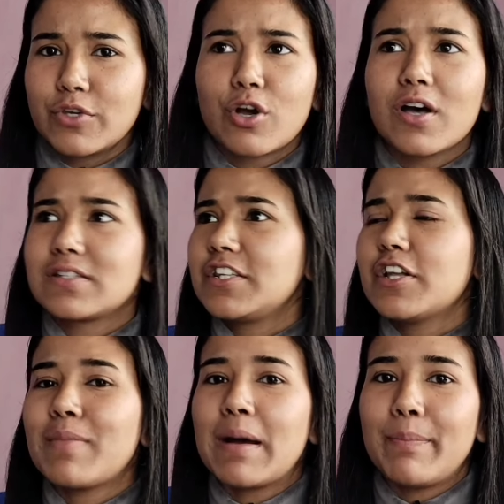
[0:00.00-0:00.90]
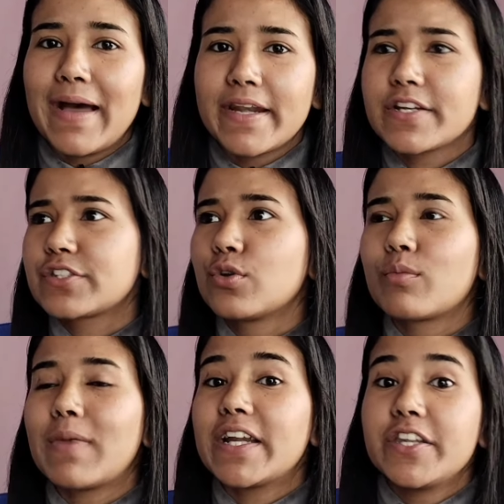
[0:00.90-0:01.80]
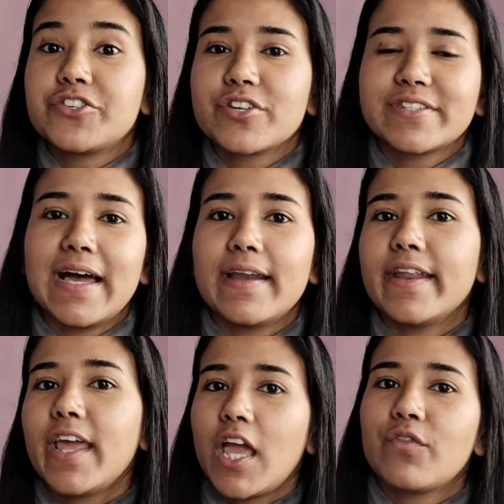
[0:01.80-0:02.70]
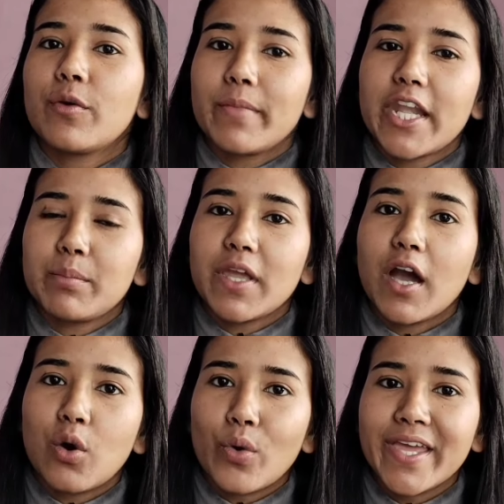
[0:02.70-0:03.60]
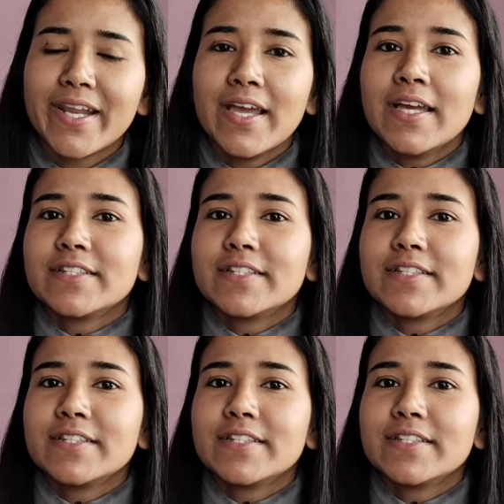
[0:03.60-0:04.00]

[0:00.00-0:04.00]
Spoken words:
because neither my parents nor my teachers had ever made me aware